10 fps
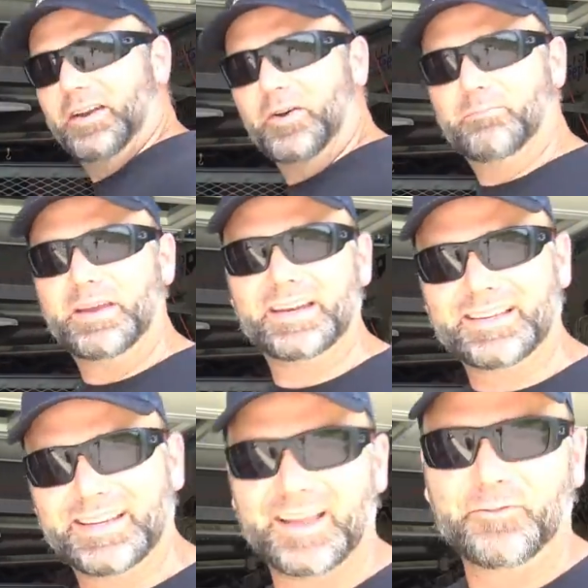I don't beat
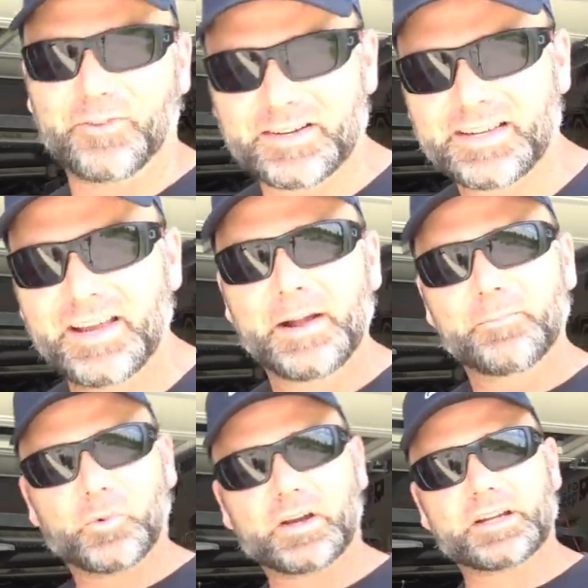it to death first,
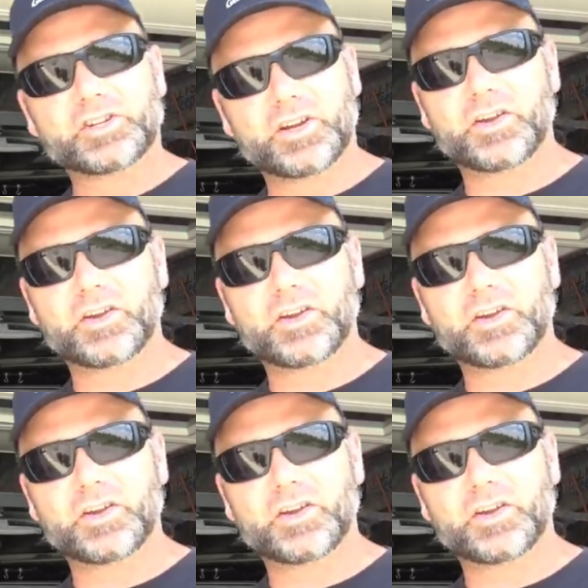we're gonna show